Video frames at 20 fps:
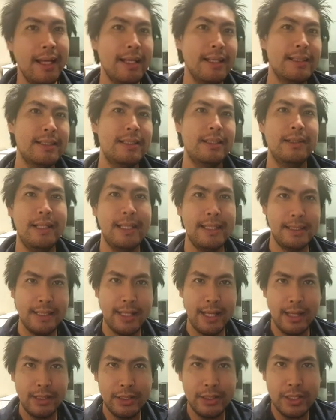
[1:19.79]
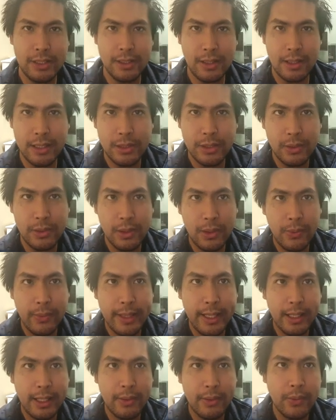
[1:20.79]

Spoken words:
So let's count the shards real quick.